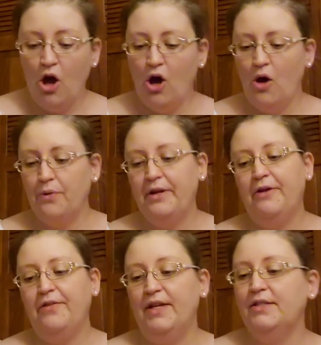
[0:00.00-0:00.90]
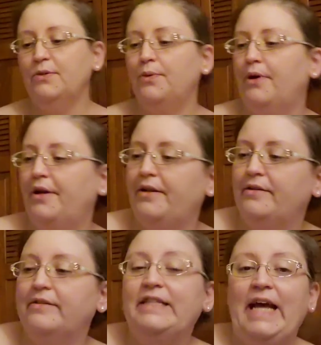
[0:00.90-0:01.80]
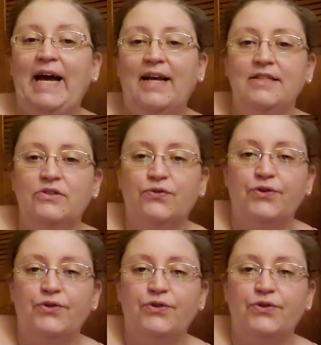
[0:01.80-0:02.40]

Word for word: Oh, now this one, that is